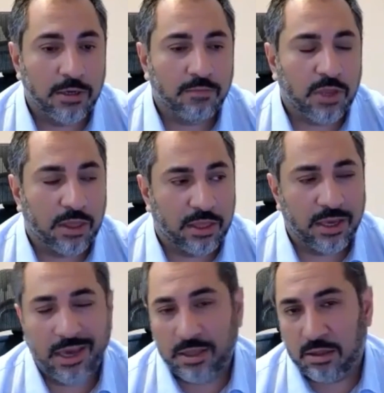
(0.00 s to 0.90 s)
I
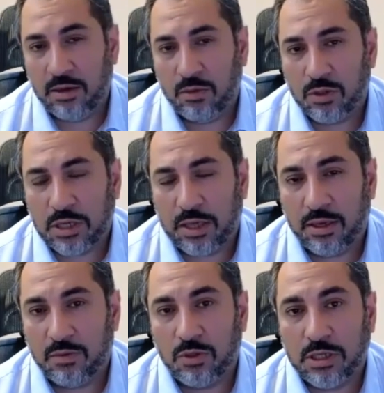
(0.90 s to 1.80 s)
think it
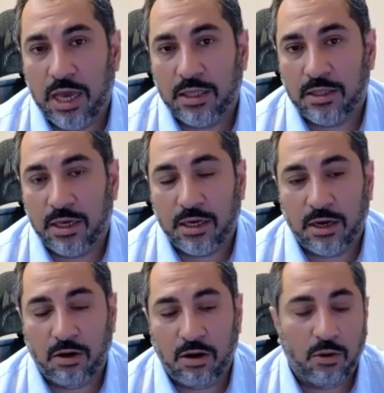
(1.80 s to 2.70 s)
was ethnic
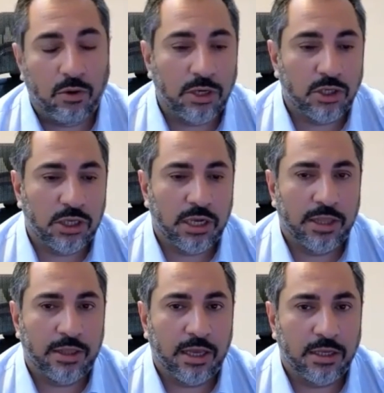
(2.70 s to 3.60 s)

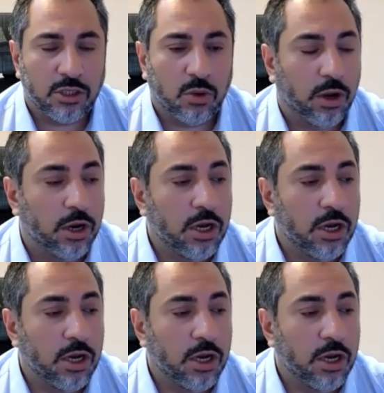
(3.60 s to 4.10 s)
origin and so on.